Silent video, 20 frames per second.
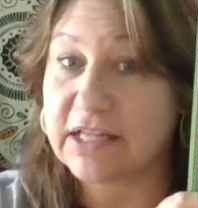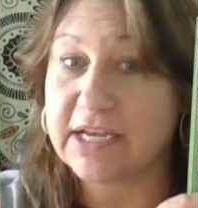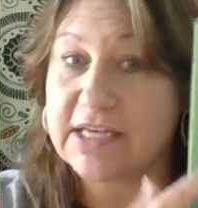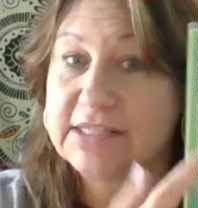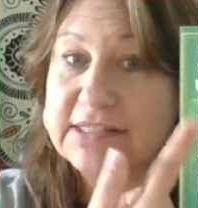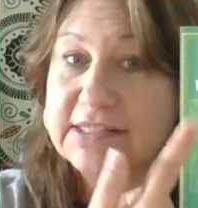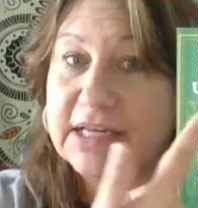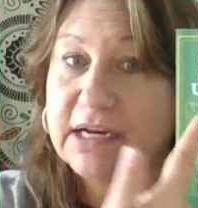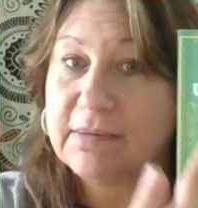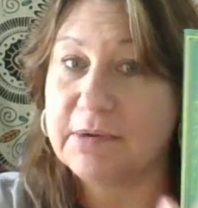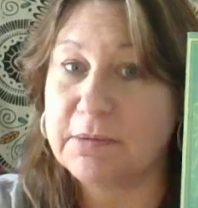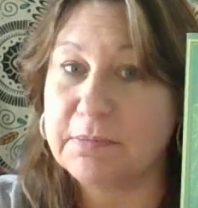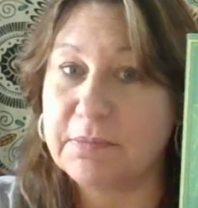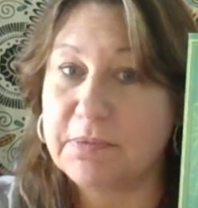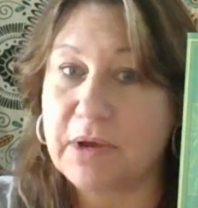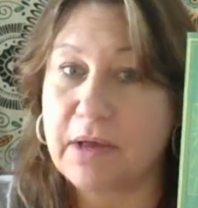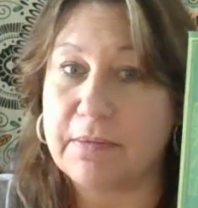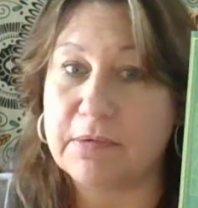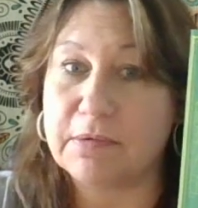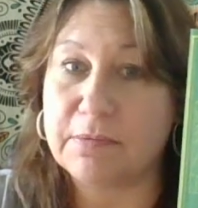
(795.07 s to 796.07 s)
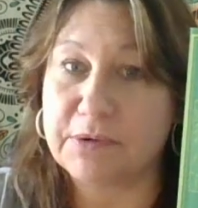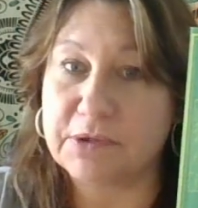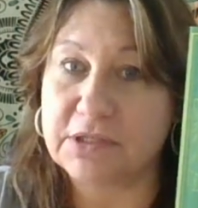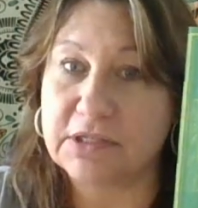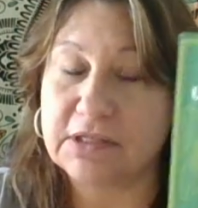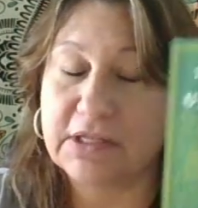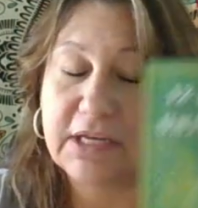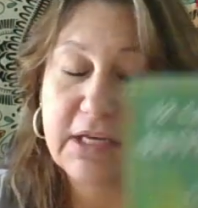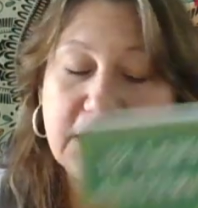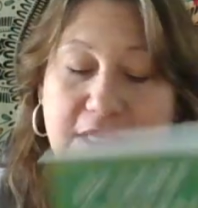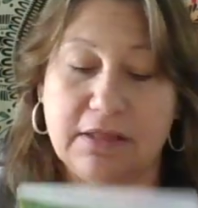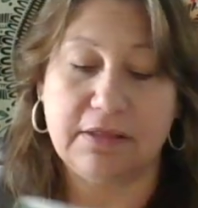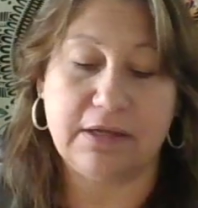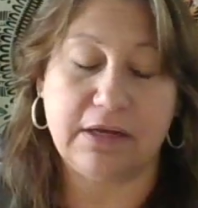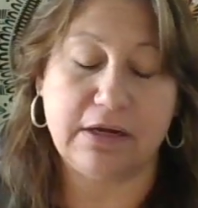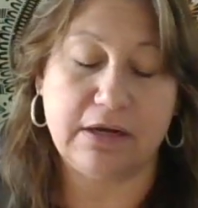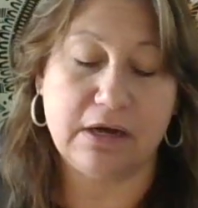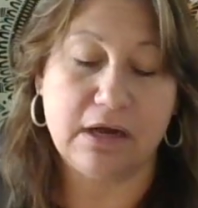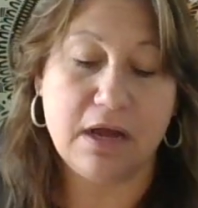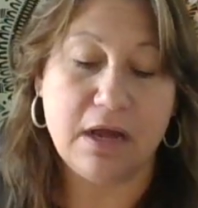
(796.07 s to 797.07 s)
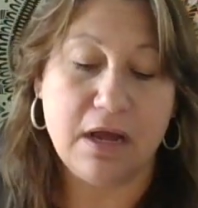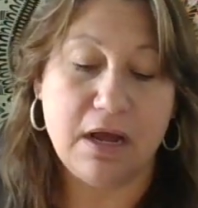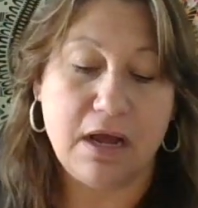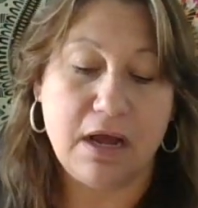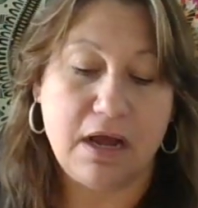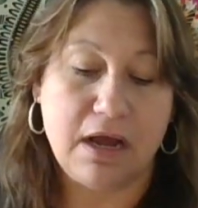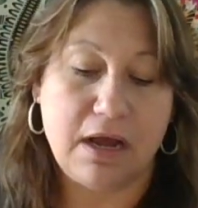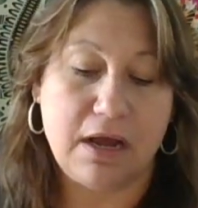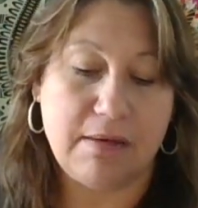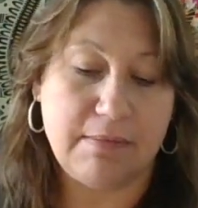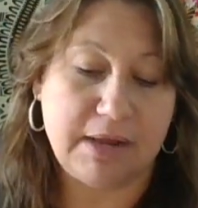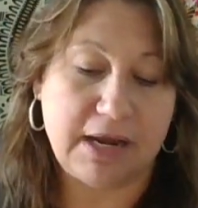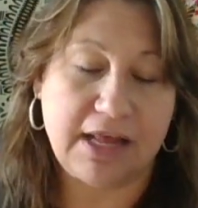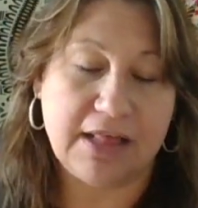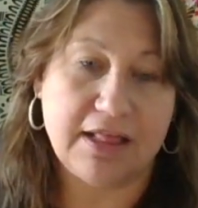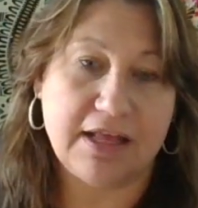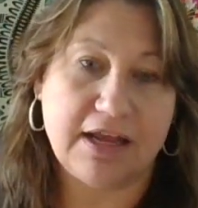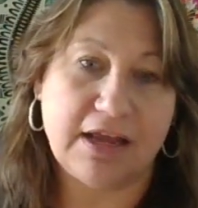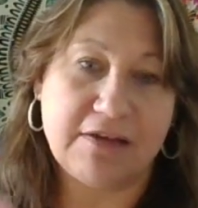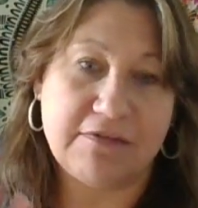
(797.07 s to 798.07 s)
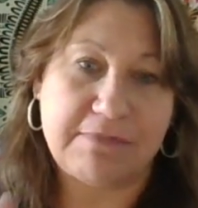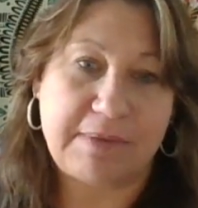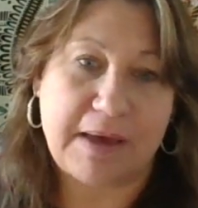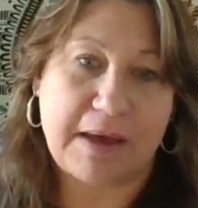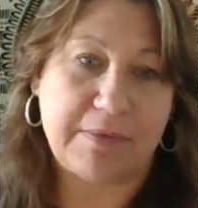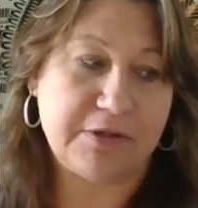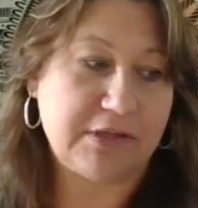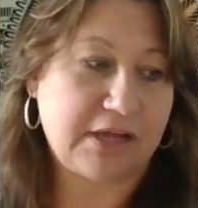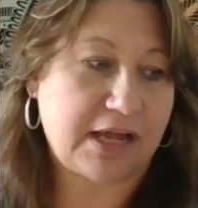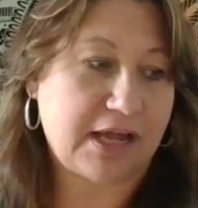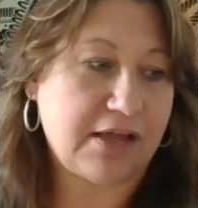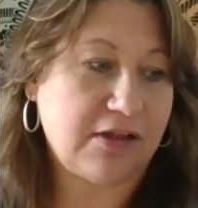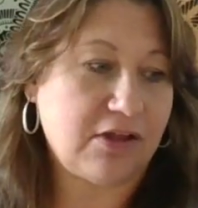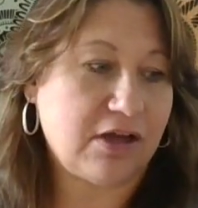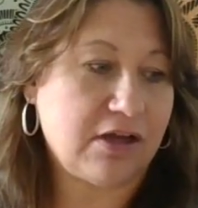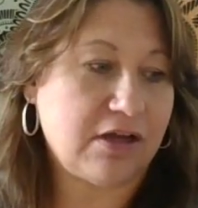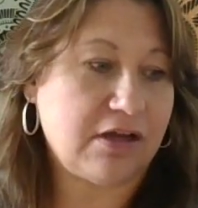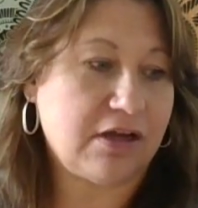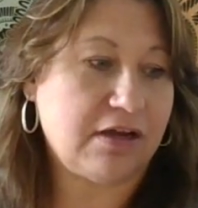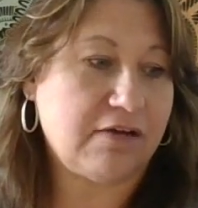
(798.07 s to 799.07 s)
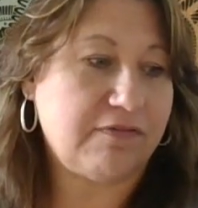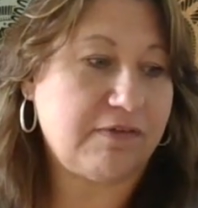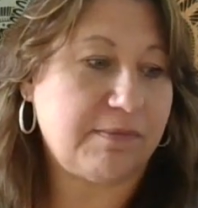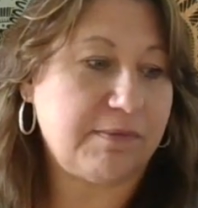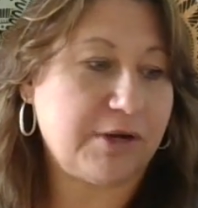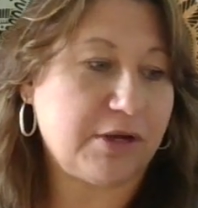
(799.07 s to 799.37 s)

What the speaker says: Like I said, I'm gonna put the link in there, and I think I've babbled on long enough.